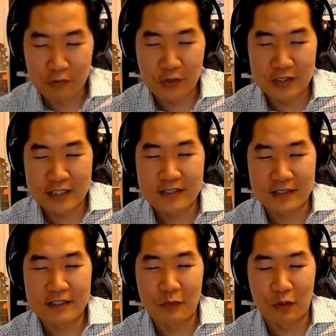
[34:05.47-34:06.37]
and so it's easy to
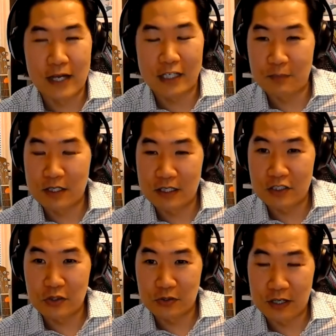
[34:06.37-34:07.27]
see where that could be an
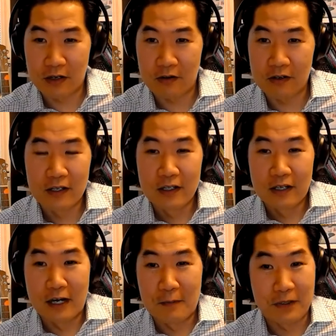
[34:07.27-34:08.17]
issue there.
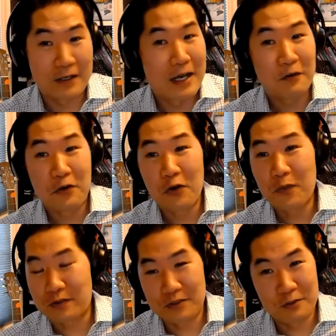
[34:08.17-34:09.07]
But I don't know
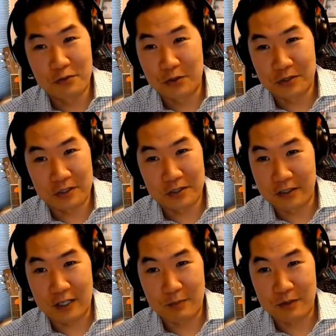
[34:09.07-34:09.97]
what your folks are going to hook
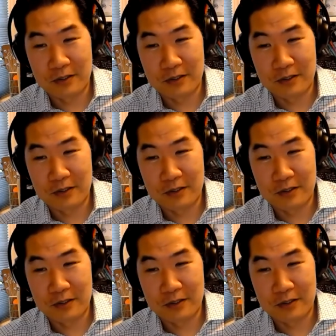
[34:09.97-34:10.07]
up.